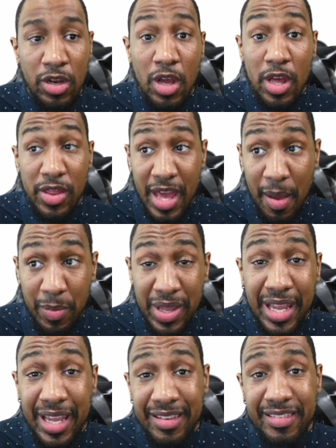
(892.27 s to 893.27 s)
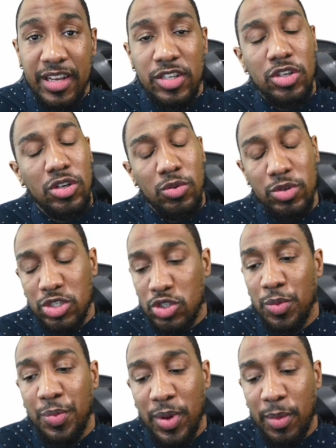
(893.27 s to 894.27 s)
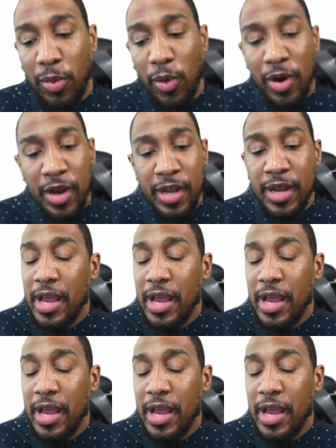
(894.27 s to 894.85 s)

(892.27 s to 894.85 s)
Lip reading: that being intentional was super important.